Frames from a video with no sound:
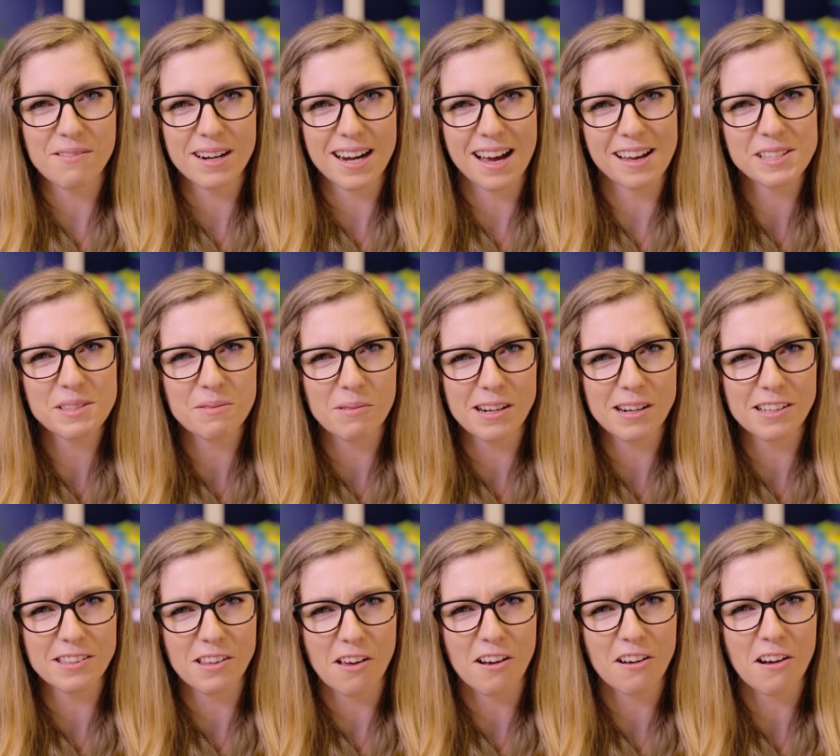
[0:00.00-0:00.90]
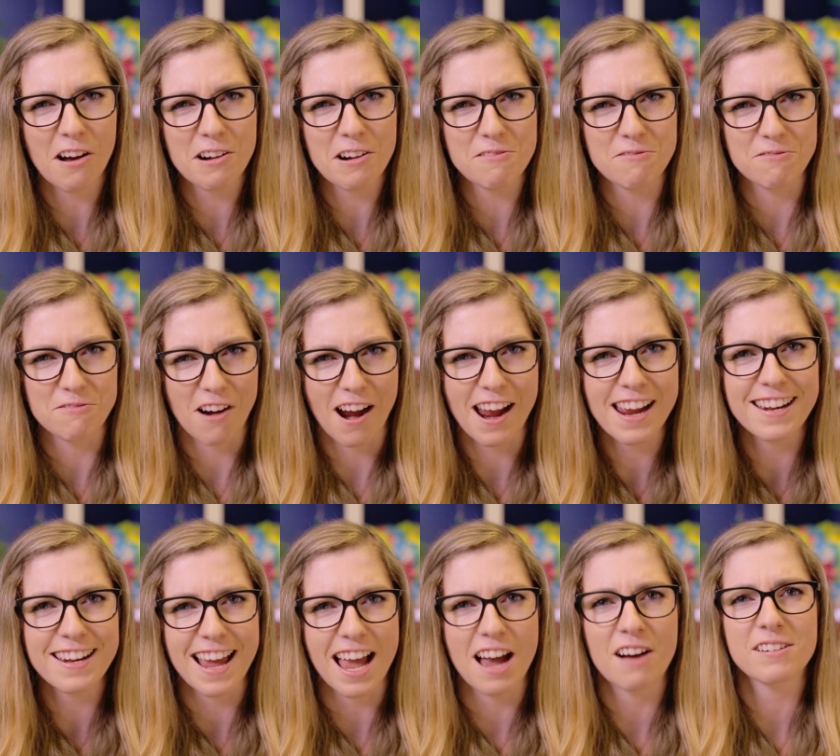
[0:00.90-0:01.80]
Anyone else want to log on
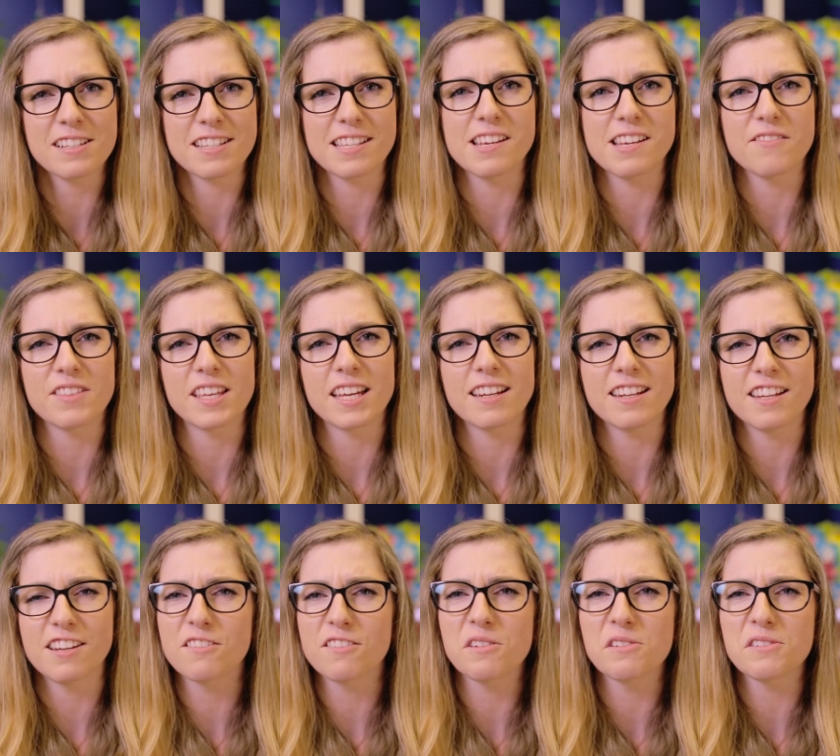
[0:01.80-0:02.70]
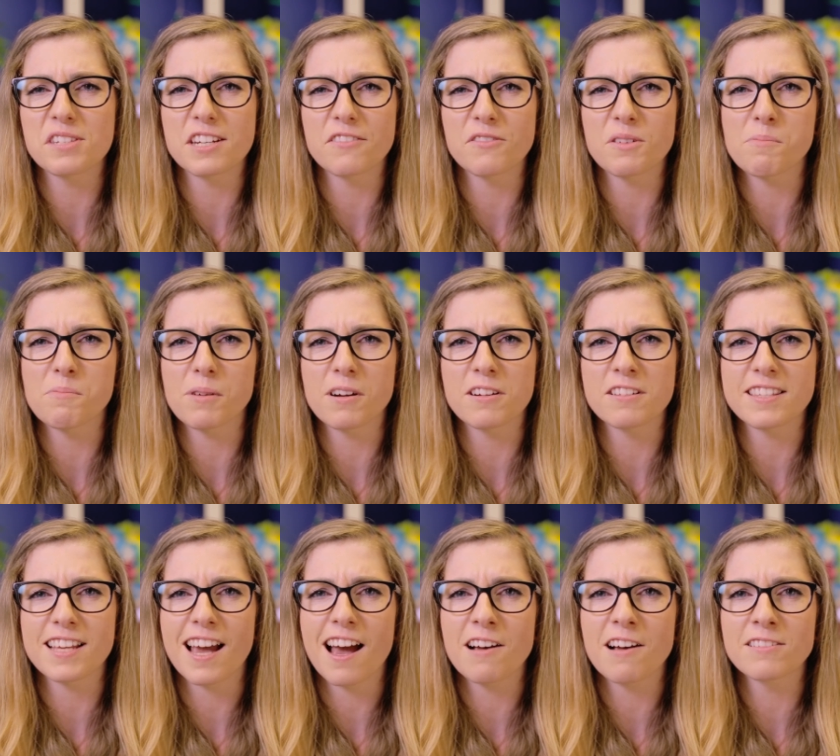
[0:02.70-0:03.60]
right now to see if they can hear those different
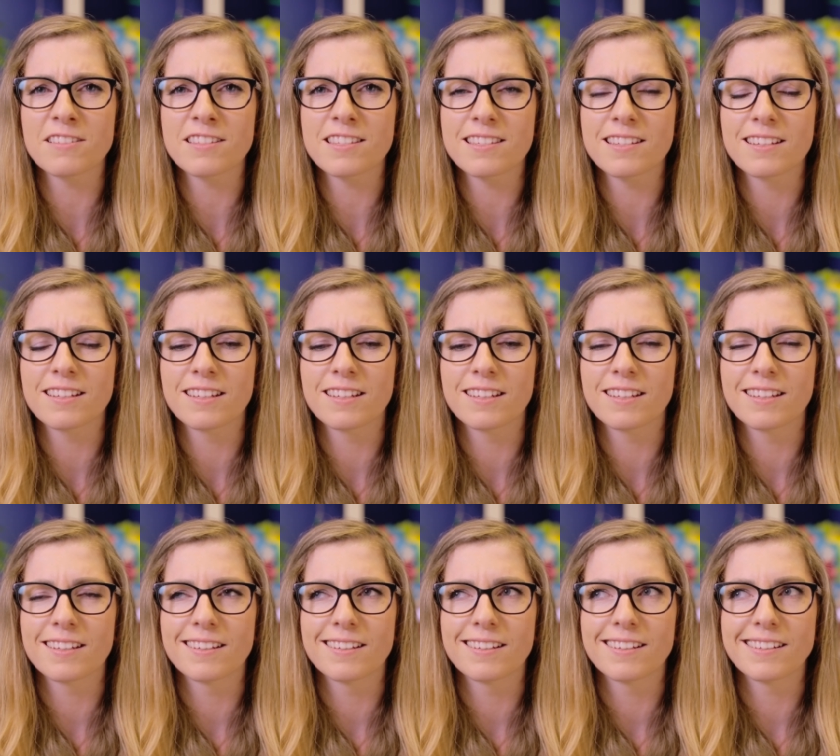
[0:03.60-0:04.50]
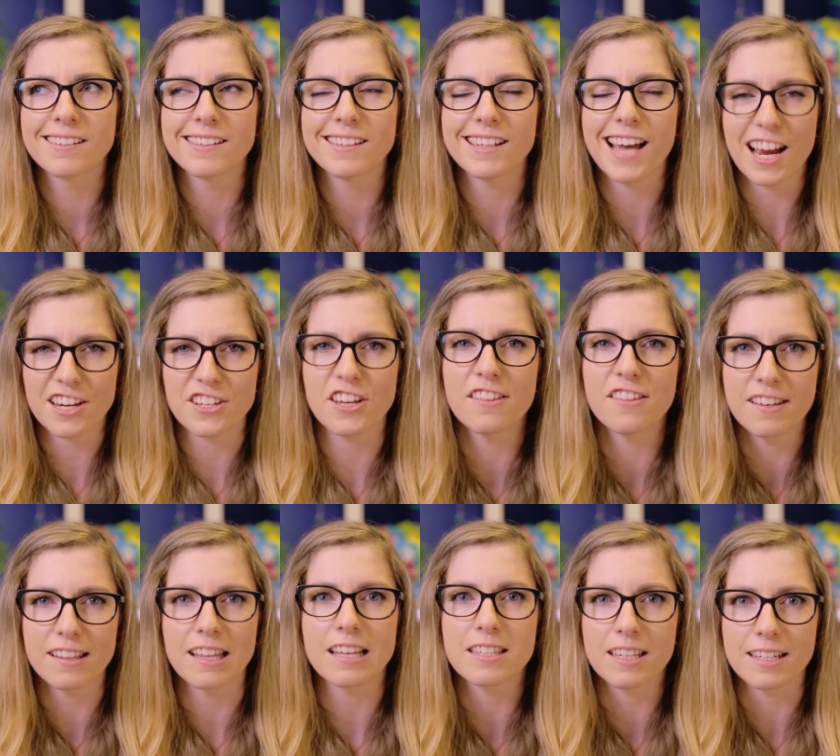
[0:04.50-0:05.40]
bird sounds? Actually,
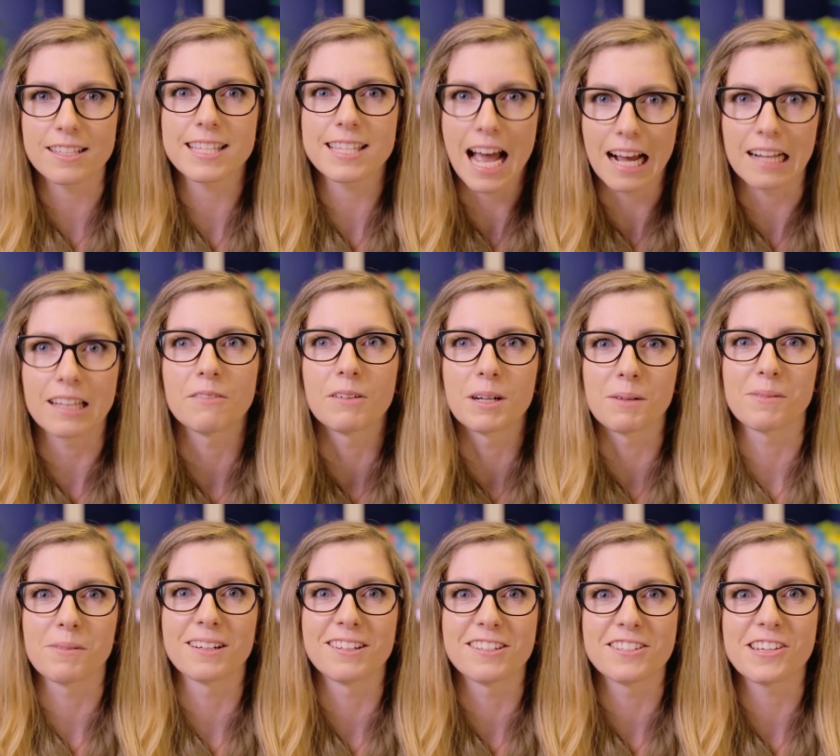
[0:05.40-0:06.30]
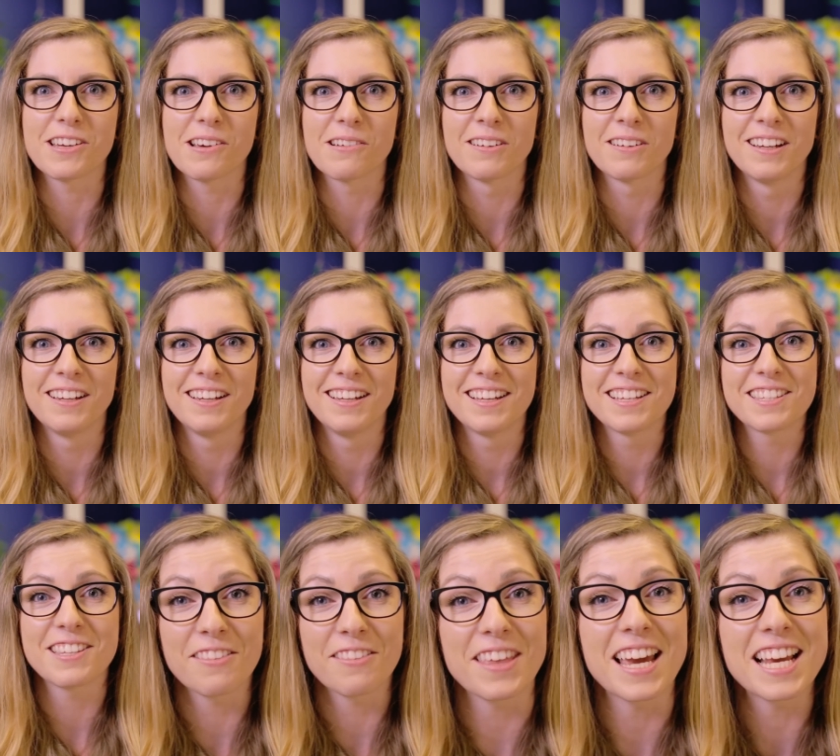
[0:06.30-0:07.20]
I think that's exactly what I'm going to do.
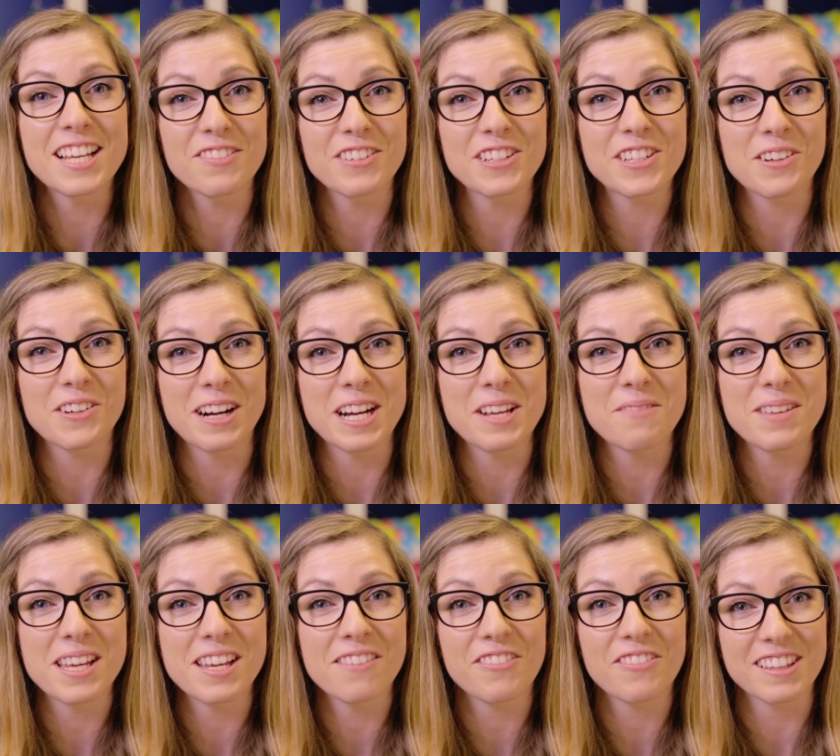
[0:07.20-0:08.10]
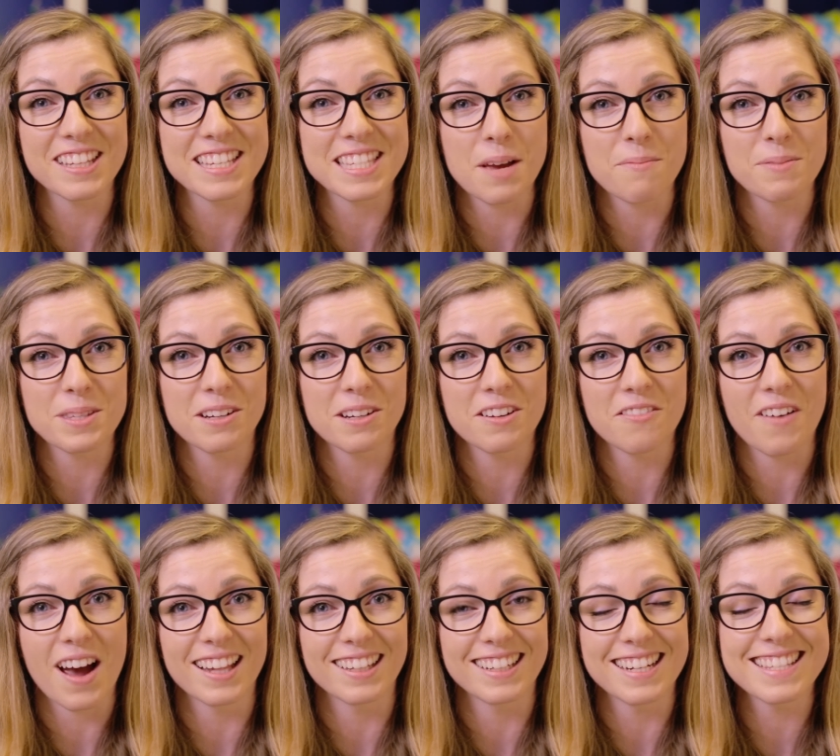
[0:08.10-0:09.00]
So thanks for joining me for this episode
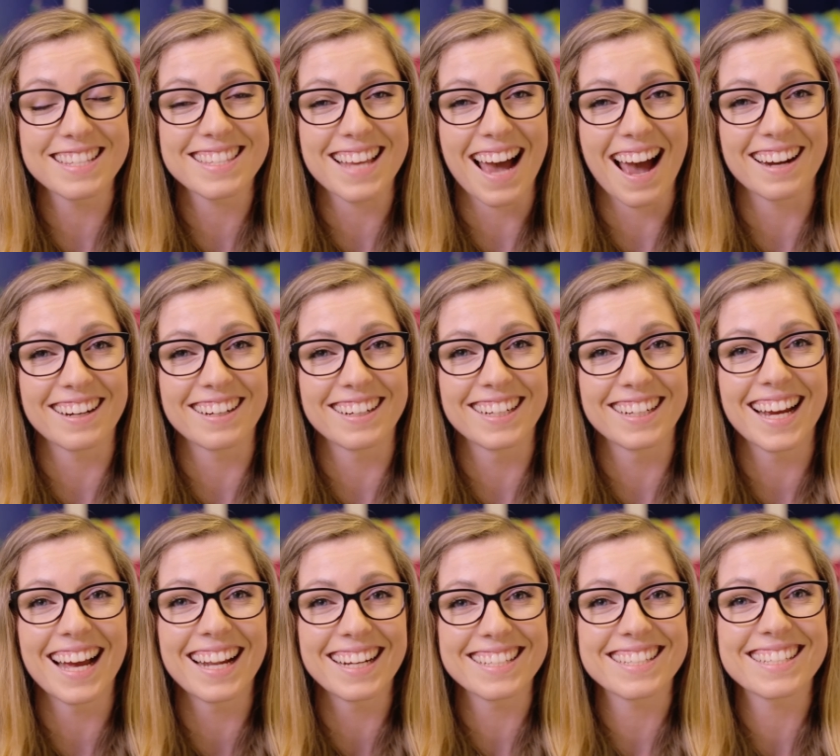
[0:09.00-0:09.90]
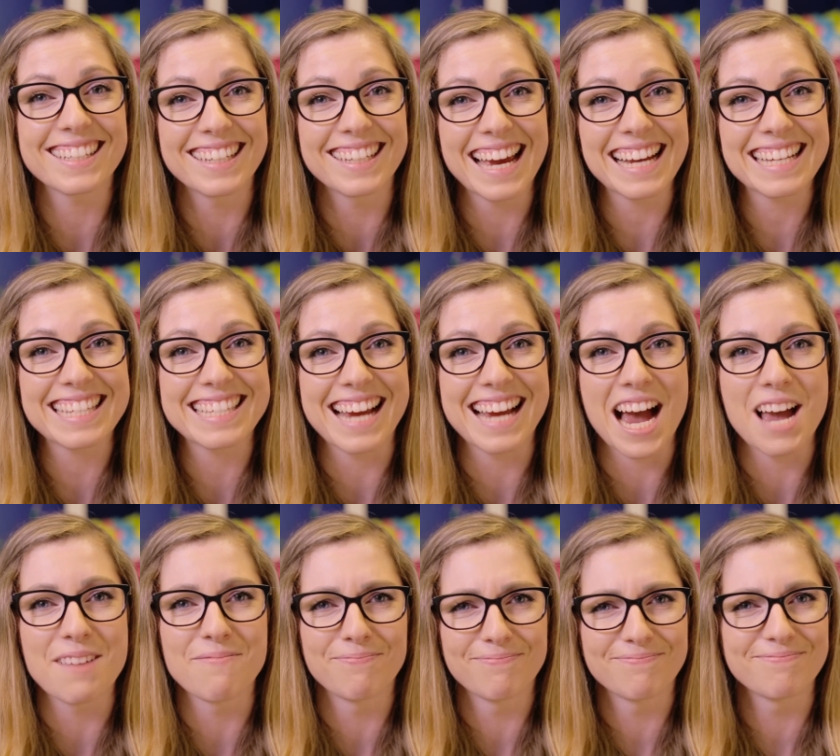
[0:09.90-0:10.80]
of Island Insider, and until next
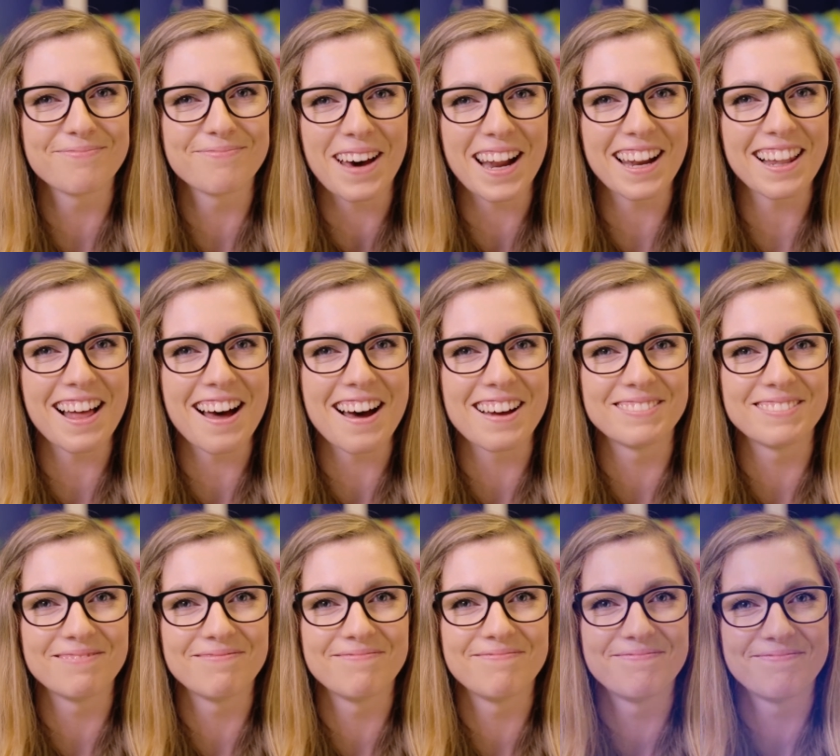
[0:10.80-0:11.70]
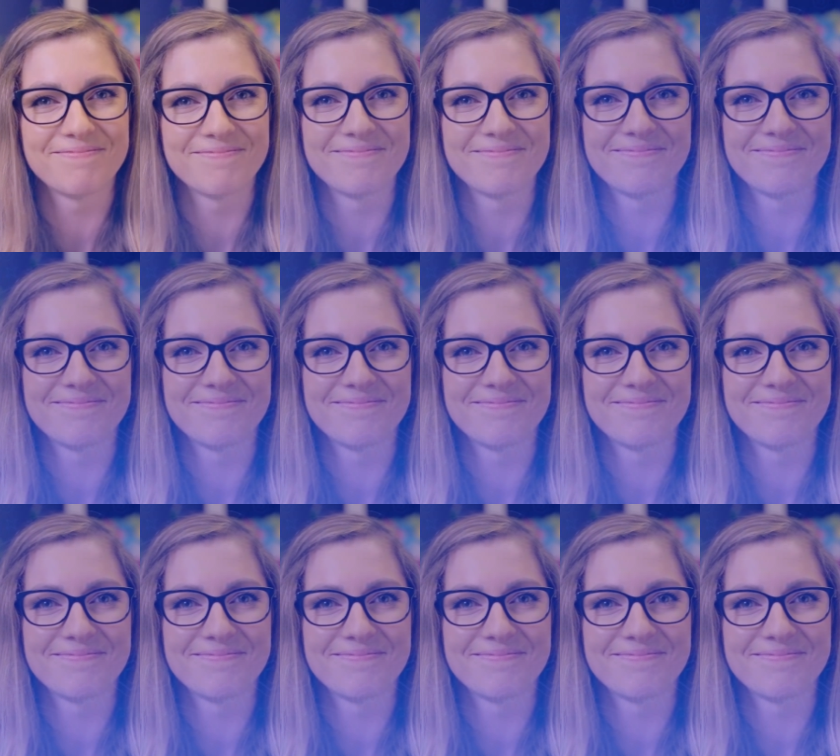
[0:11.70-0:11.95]
time, follow on!